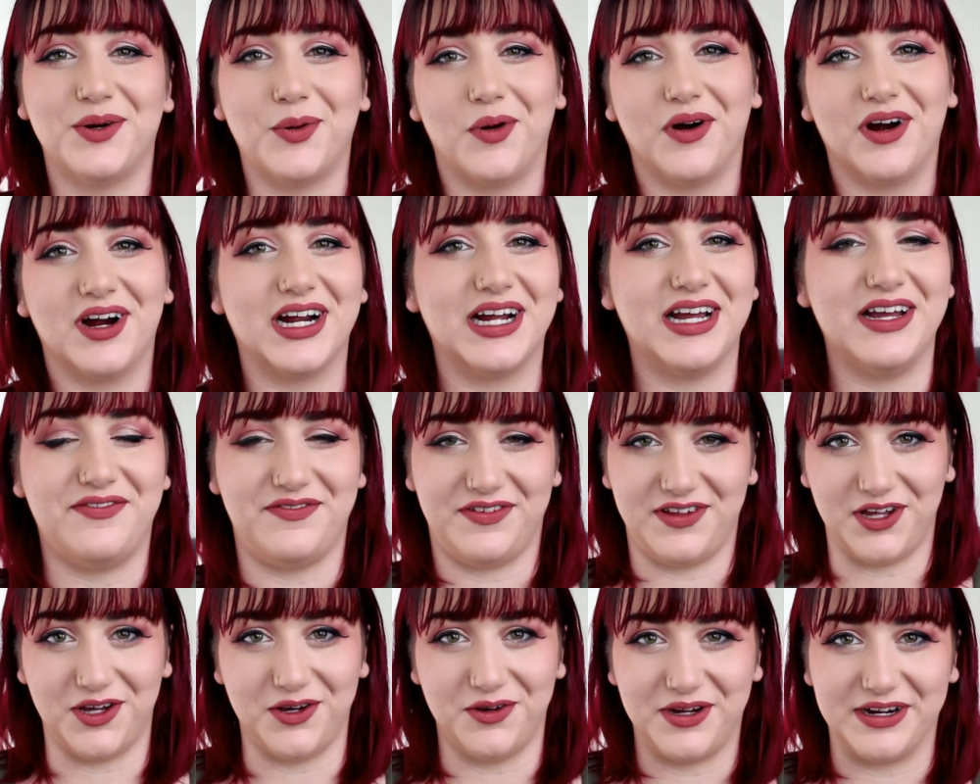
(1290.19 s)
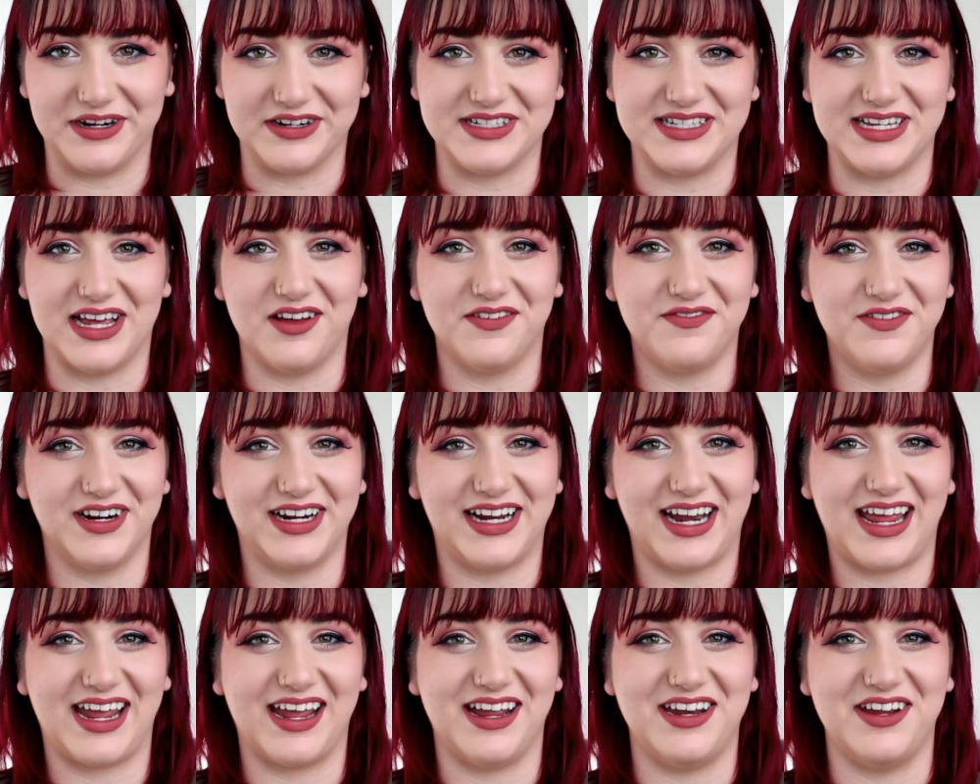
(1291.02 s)
or if you yourself are
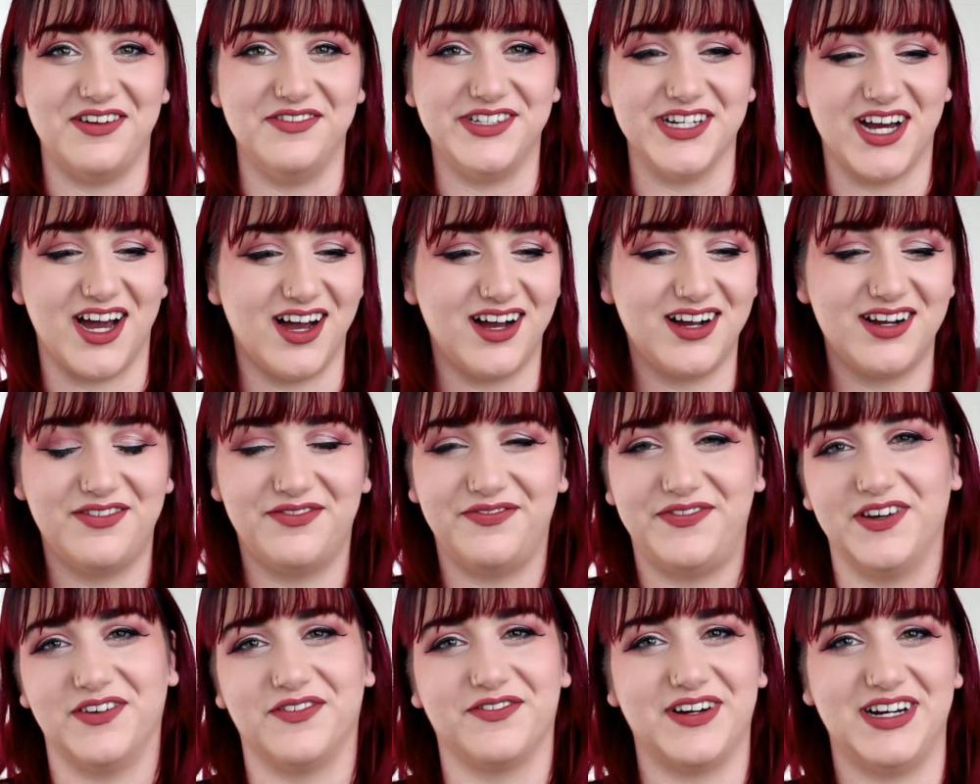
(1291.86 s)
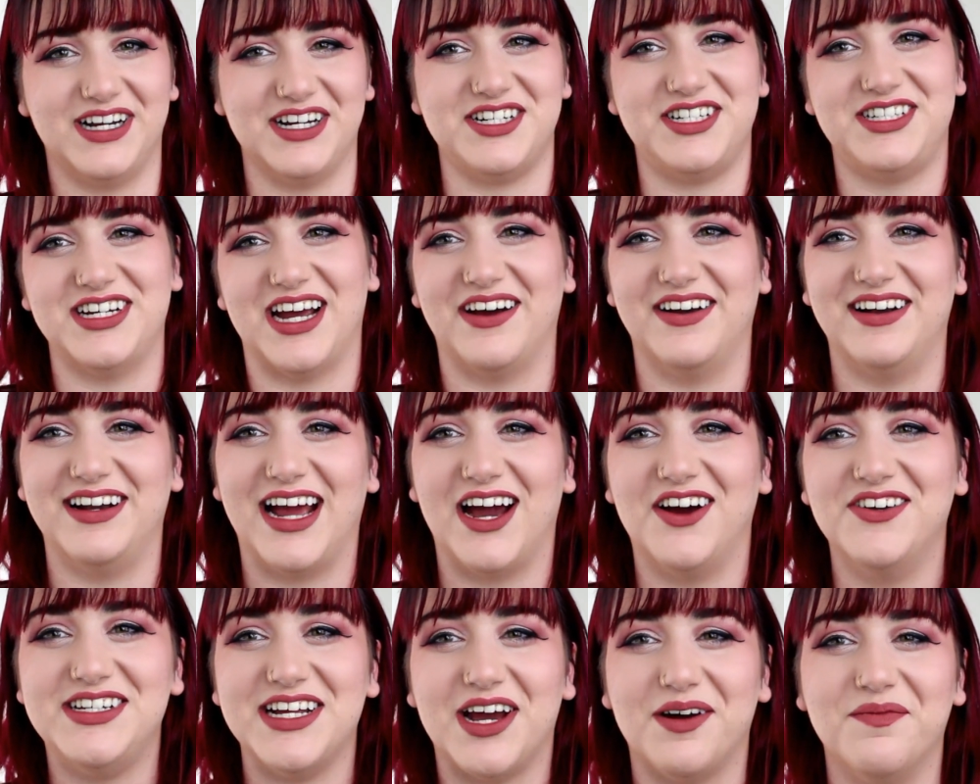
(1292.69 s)
getting a new dog, feel free to shout it
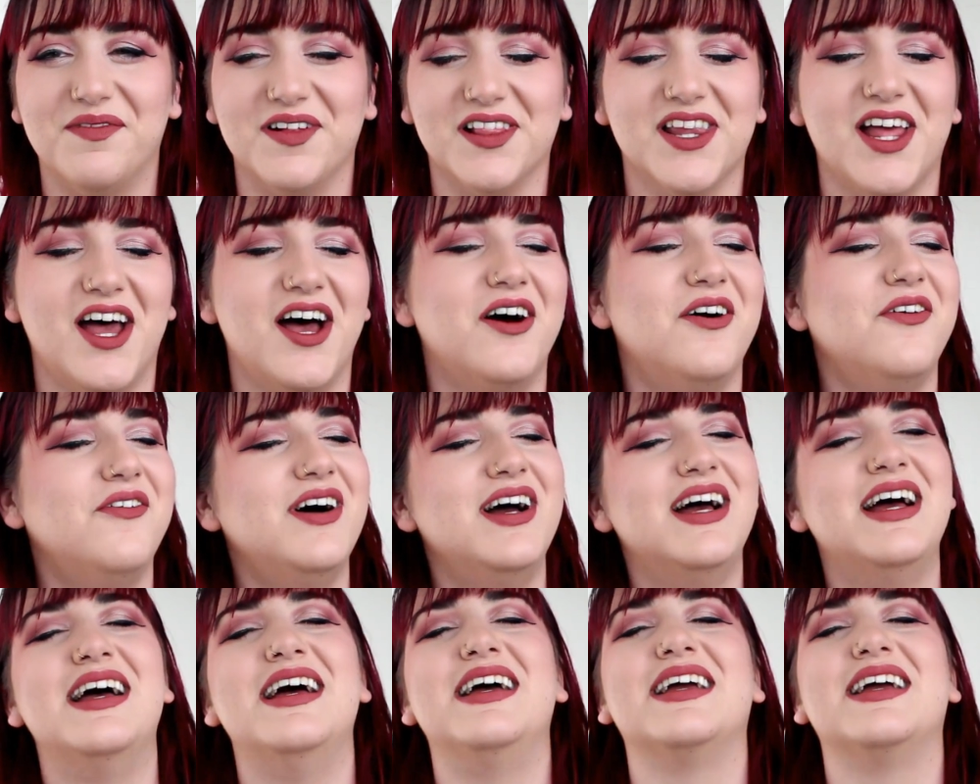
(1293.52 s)
out down below.